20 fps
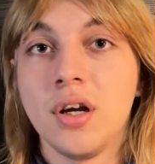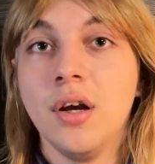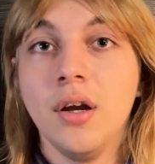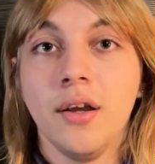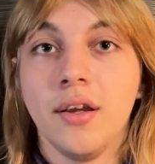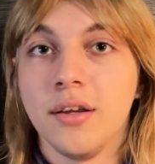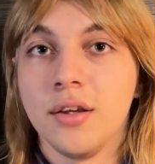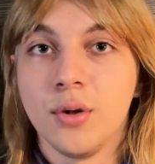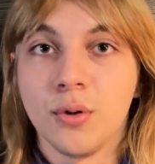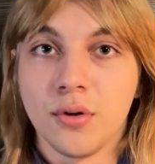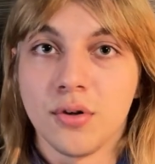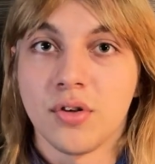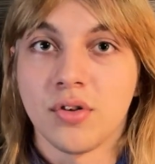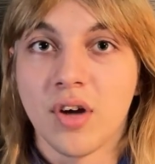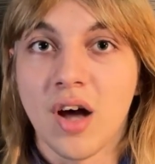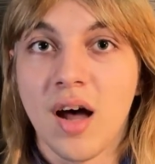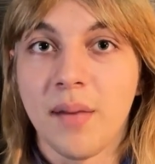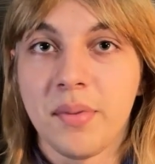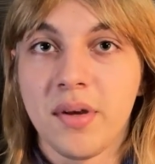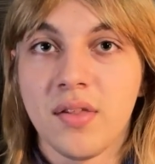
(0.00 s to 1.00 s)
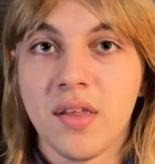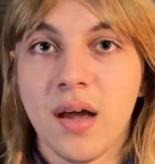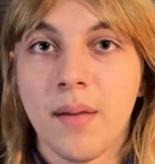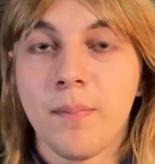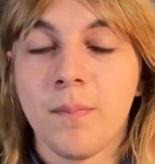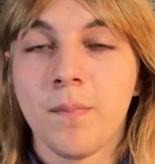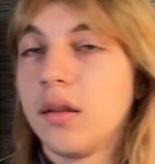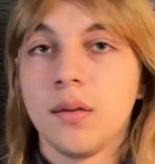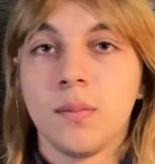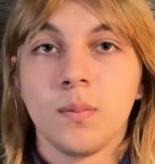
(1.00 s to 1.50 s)
You can just copy
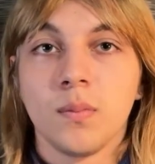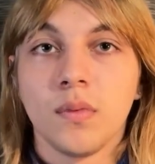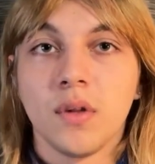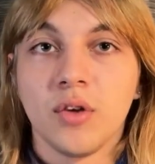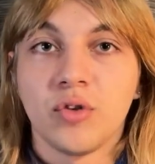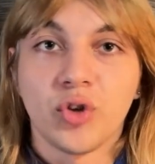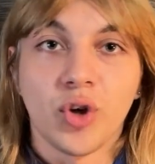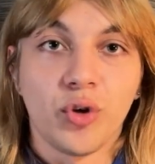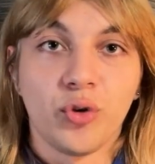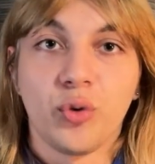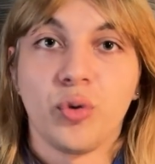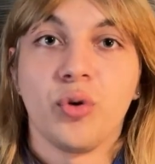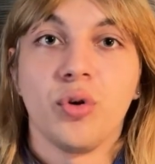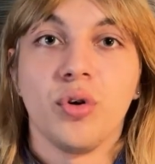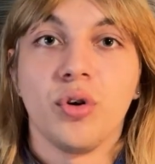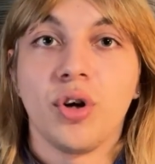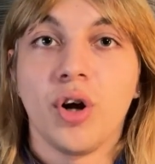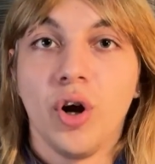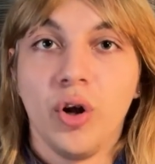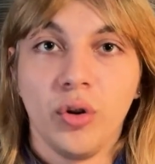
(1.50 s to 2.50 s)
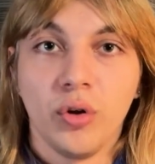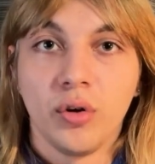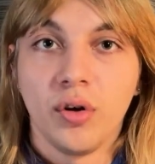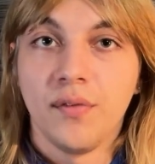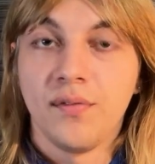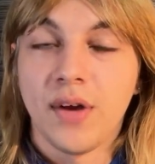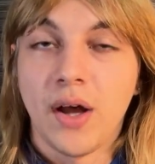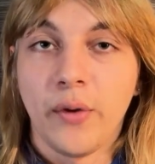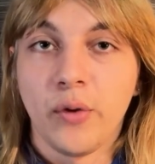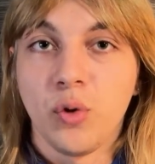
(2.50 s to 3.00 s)
them. It's also good color and
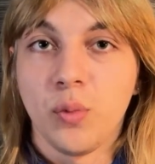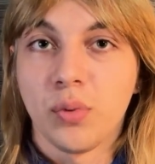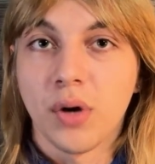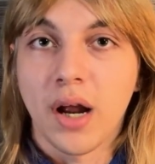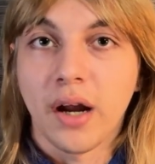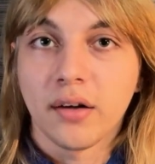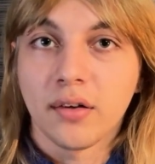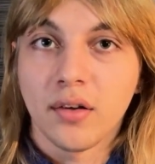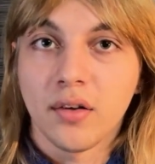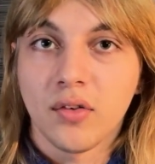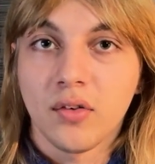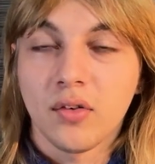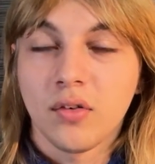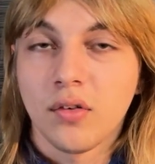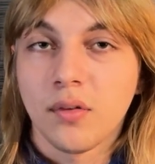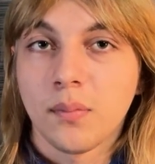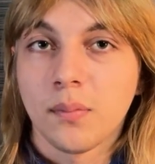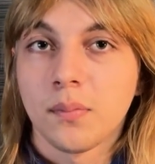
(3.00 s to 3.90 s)
value practice.